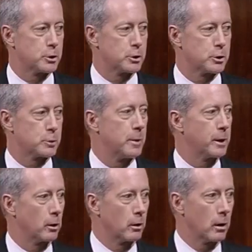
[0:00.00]
Mr.
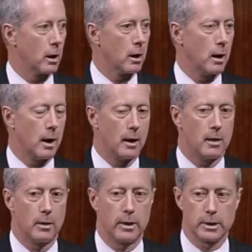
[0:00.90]
Speaker,
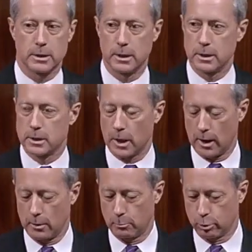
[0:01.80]
this is
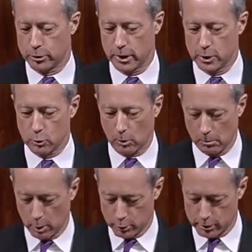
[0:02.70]
a procedural
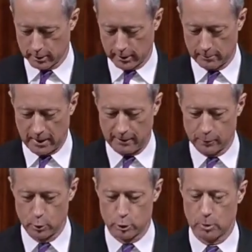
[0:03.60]
motion that, in my
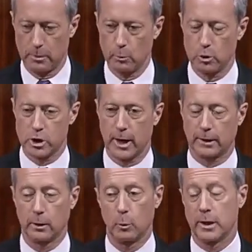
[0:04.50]
view, should be
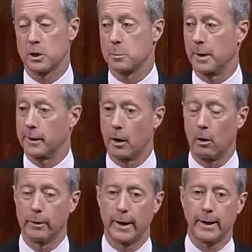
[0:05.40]
rejected. We could spend all
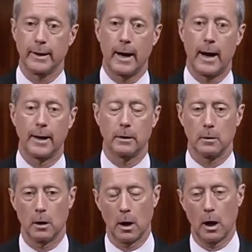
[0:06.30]
day and night
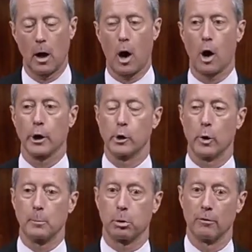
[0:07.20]

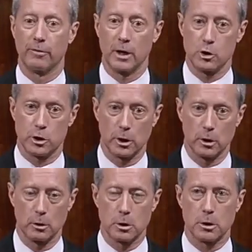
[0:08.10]
arguing
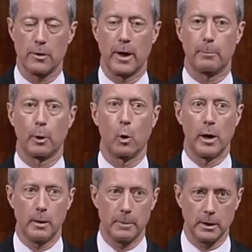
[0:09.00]
provisions that
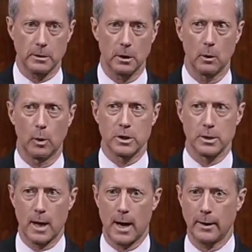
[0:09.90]
prohibit what's
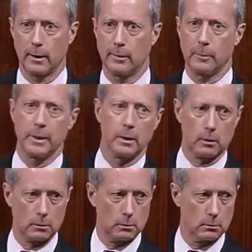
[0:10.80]
not in the
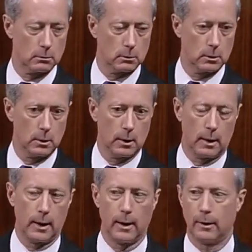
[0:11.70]
bill.
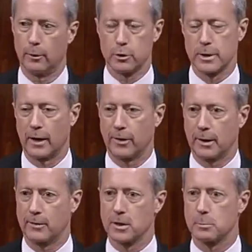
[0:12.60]
There's nothing
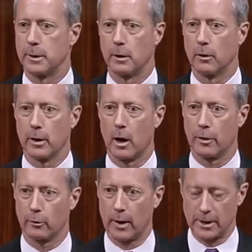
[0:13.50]
in this bill that
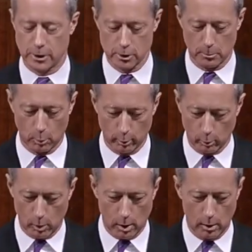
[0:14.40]
authorizes a border
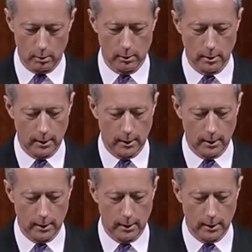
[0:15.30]
wall.